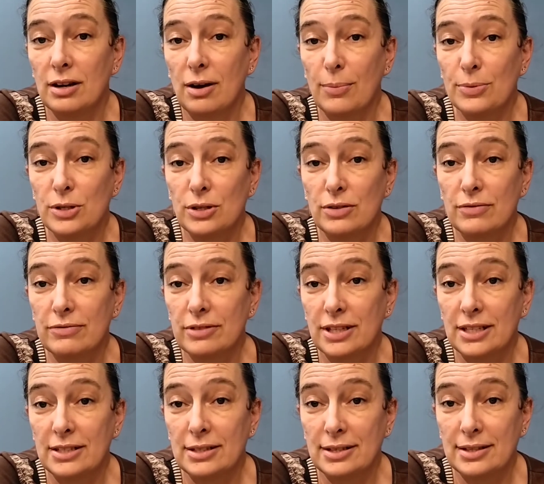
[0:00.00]
option for
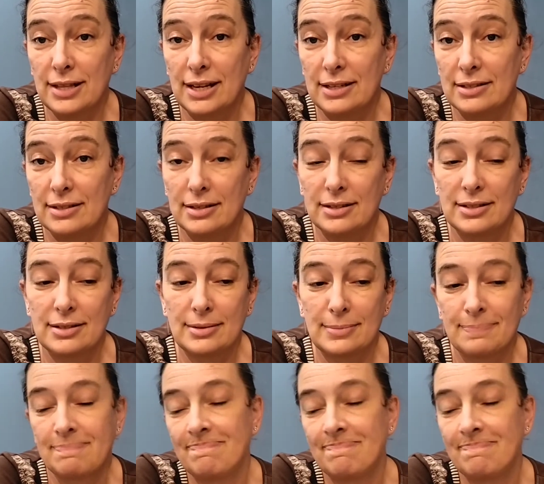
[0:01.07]
these things, because,